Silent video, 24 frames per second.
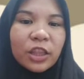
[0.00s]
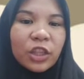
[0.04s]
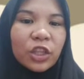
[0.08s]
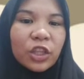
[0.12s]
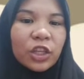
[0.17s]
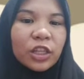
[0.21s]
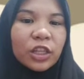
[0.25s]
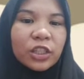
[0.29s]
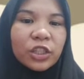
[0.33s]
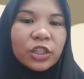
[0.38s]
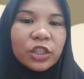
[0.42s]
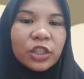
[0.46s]

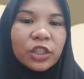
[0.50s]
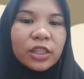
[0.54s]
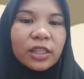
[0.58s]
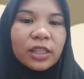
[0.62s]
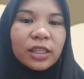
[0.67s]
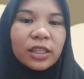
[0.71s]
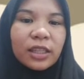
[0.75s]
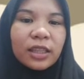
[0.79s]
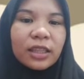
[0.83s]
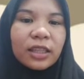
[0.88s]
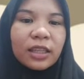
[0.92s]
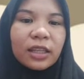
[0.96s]
teach,
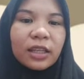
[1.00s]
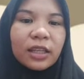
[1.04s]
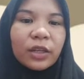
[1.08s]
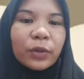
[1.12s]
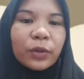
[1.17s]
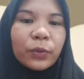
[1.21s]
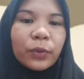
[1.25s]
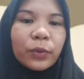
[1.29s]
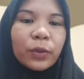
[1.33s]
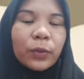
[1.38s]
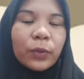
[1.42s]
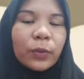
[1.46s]

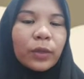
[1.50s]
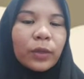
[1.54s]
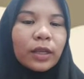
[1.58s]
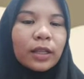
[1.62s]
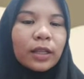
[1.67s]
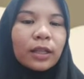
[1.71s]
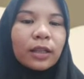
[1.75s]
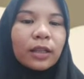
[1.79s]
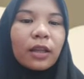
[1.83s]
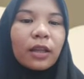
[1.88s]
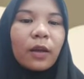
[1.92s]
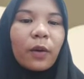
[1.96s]
we
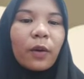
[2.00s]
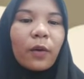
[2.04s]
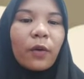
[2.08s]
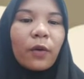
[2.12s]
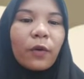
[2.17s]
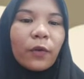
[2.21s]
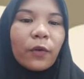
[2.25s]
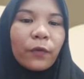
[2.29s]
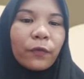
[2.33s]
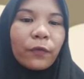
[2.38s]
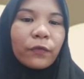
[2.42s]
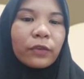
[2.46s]
will
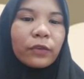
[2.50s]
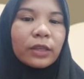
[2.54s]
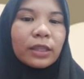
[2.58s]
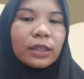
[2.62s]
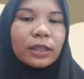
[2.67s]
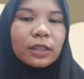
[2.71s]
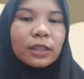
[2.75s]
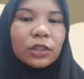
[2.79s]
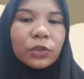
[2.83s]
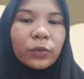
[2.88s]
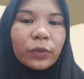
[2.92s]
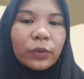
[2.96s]

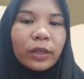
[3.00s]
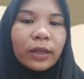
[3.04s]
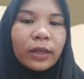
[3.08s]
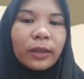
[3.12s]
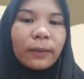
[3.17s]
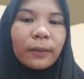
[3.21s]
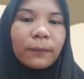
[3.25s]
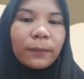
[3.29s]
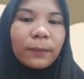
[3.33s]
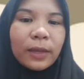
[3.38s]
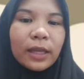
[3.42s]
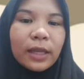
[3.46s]
find
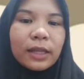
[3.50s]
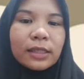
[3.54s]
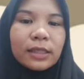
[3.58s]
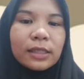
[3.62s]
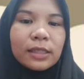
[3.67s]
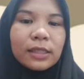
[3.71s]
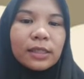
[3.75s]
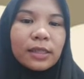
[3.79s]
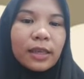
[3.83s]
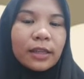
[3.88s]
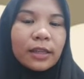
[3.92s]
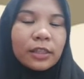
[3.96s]
three main
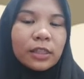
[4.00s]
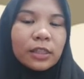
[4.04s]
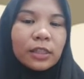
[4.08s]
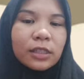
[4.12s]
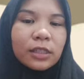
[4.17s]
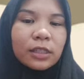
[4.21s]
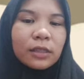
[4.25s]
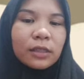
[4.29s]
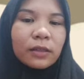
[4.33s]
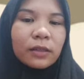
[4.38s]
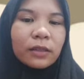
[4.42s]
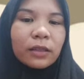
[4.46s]

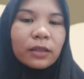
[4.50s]
stages.